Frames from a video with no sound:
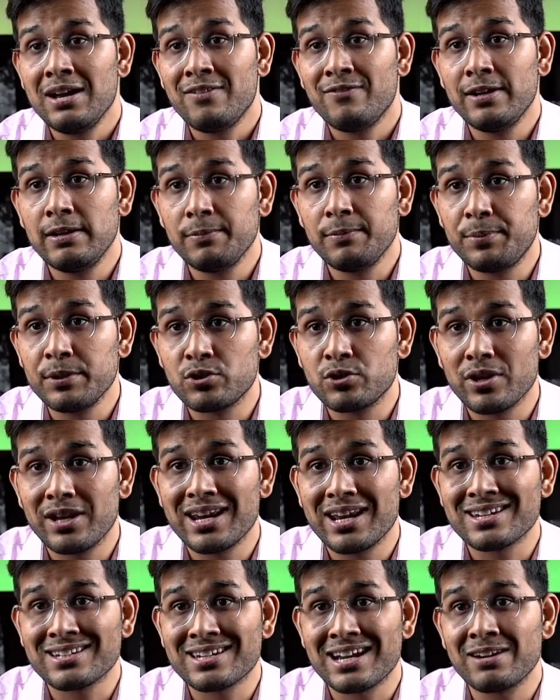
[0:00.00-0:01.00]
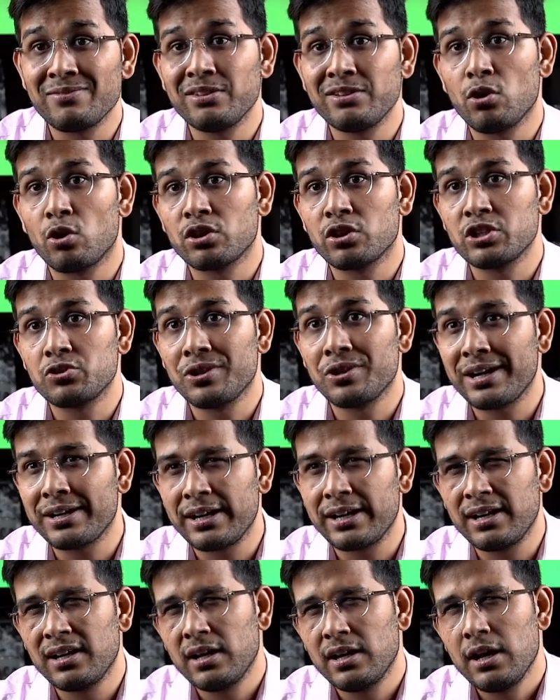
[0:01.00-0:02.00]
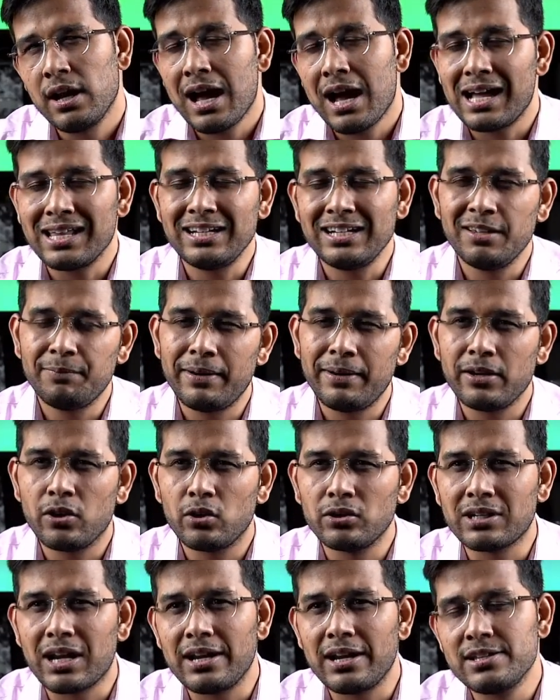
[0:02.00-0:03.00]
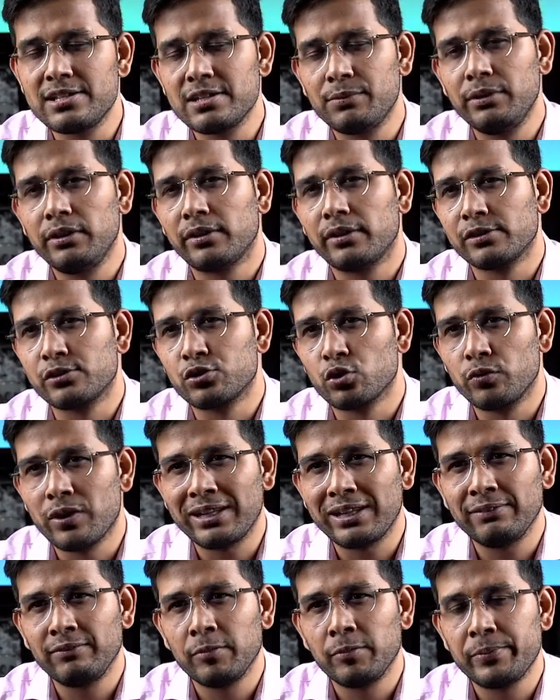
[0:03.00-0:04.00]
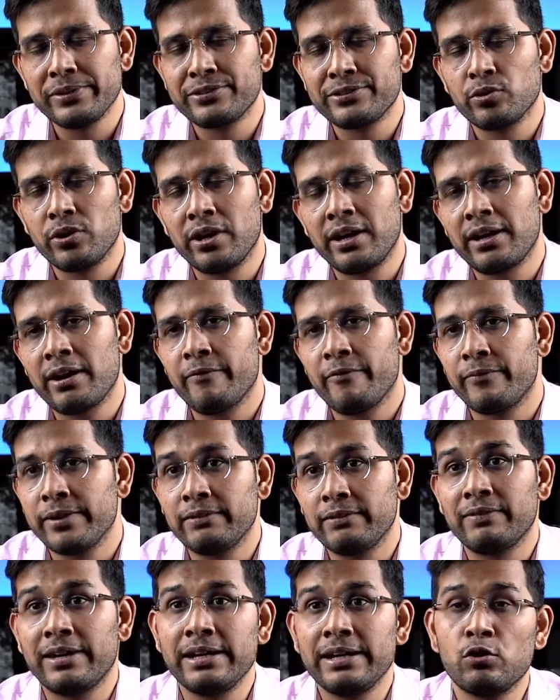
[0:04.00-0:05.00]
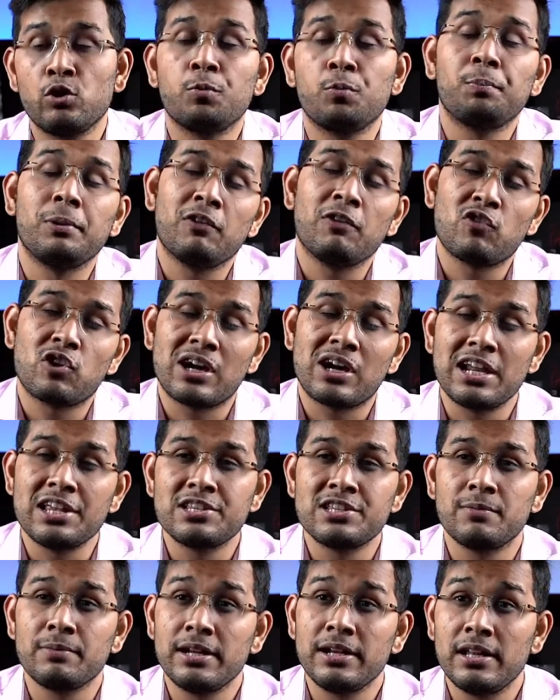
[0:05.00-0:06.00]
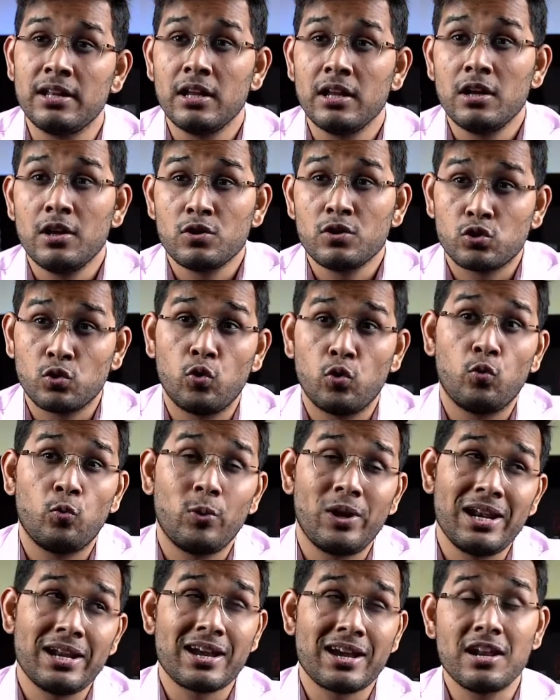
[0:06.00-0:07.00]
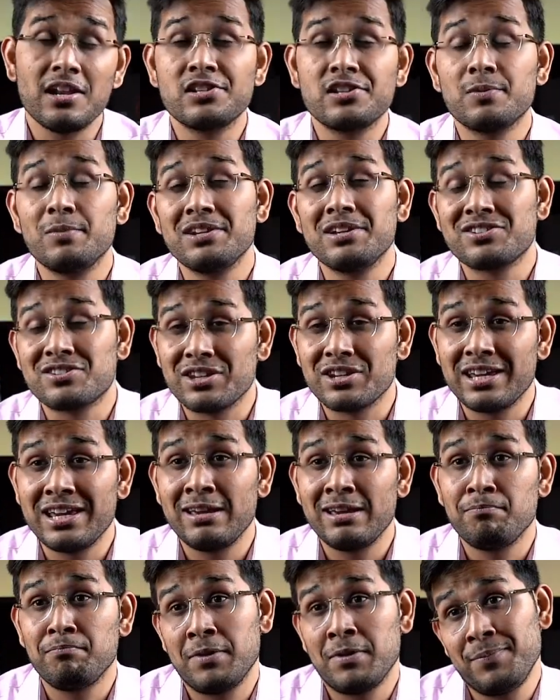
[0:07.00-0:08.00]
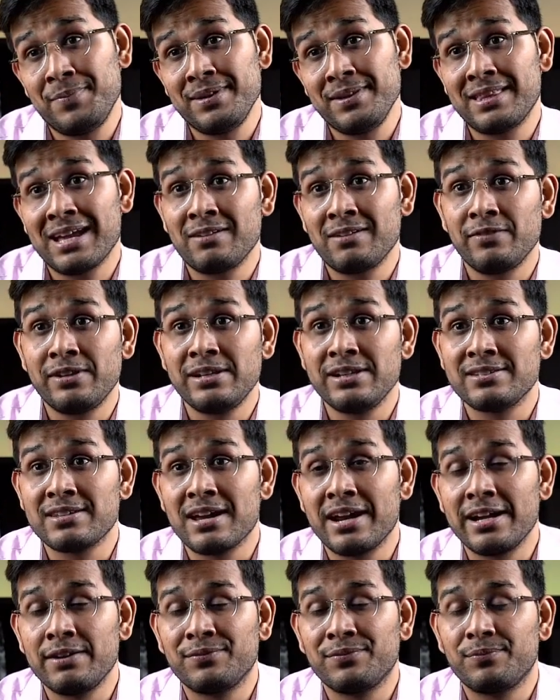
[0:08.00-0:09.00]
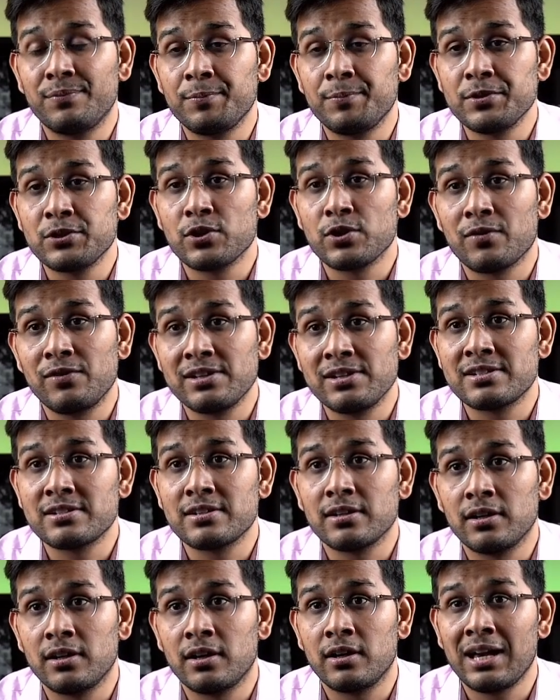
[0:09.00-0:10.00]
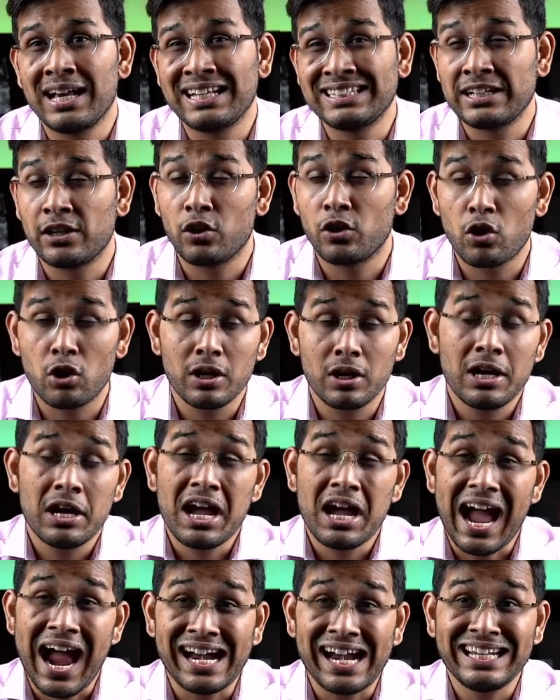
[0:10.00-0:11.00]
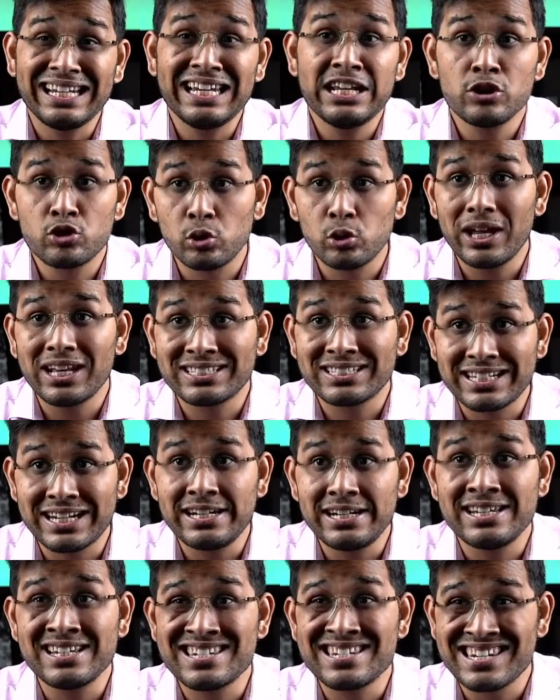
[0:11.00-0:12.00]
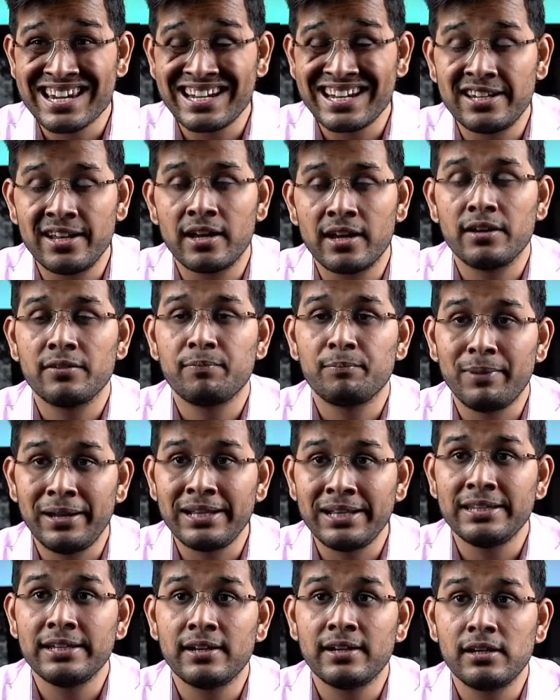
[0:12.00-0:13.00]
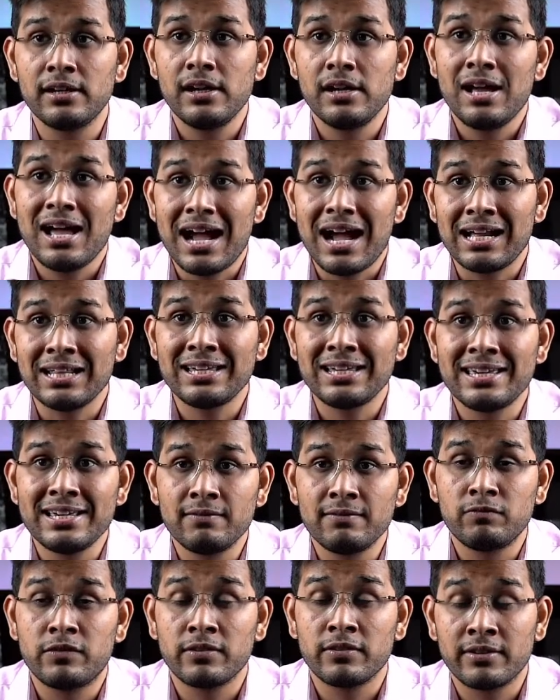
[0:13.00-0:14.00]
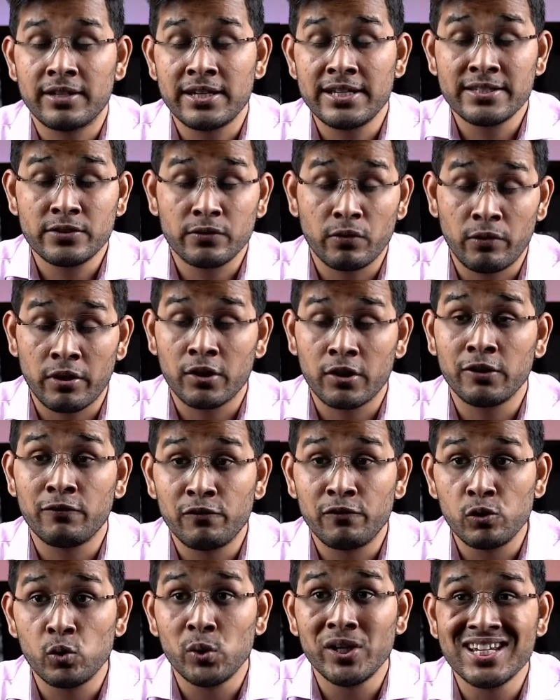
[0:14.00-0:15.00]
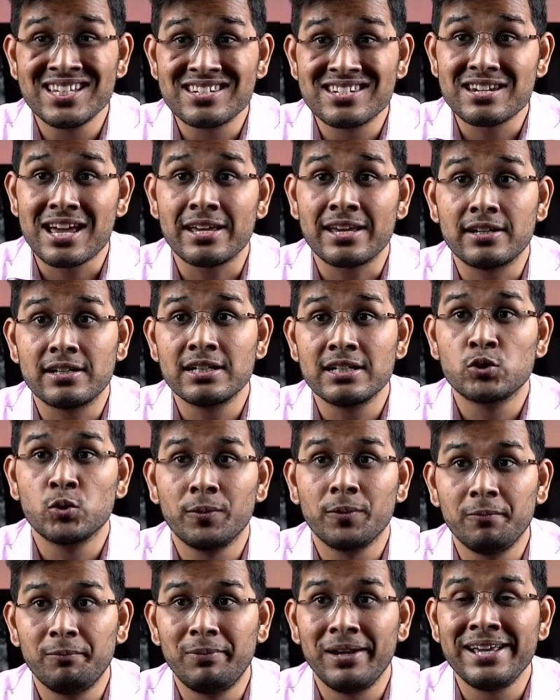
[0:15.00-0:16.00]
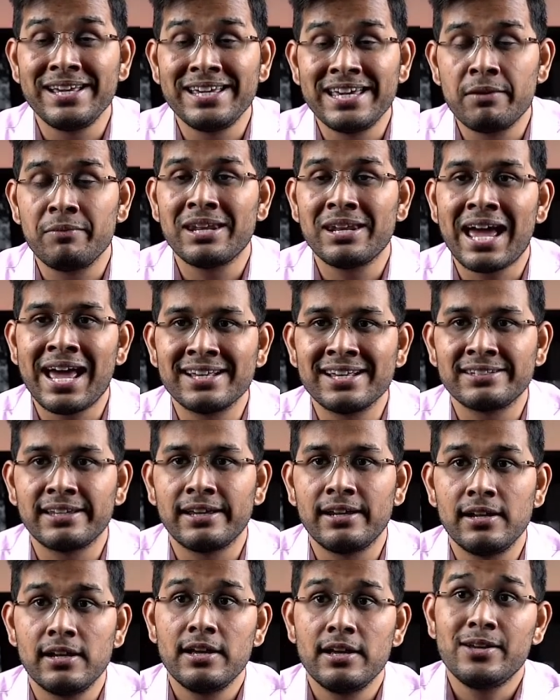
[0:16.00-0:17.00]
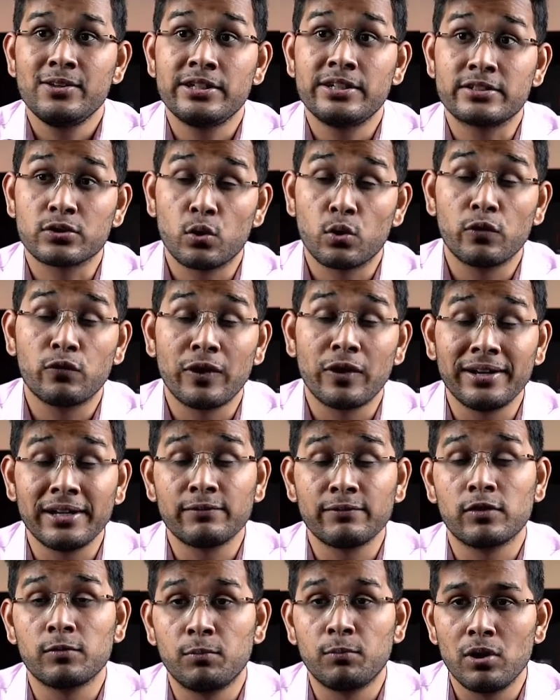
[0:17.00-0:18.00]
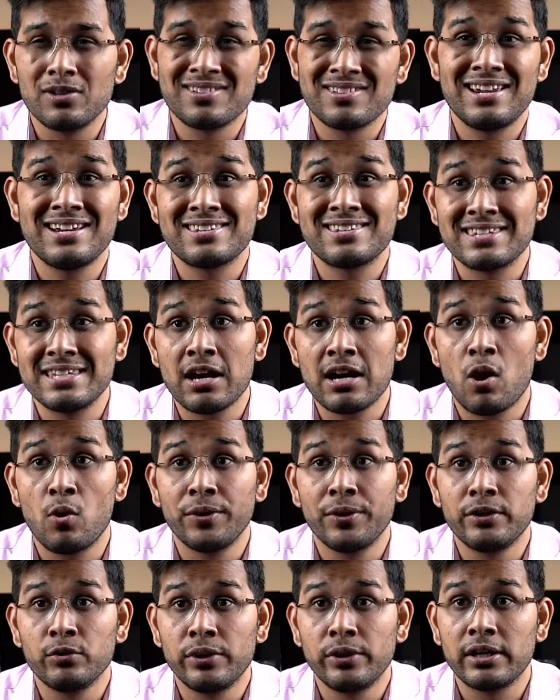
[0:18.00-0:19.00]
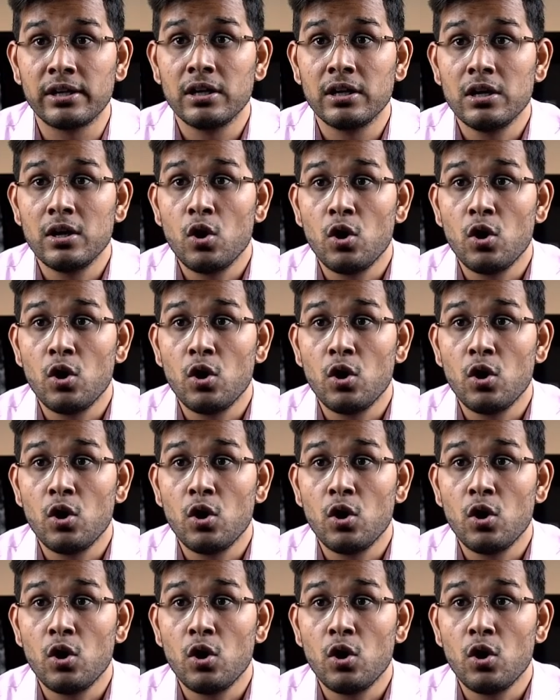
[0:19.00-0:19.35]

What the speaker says: Will VP Swear extend with Northeast United? I think depend on Khalid Jamil also. I think VP Swear have been very good player for Khalid Jamil. So will Khalid Jamil stay? Maybe then we'll decide VP Swear will extend or not. Ideally, he should extend. He stayed there, play there. I think he's one of the few Indian strikers who have been playing game in ISL. It's good for Indian football. So let's see how we do it.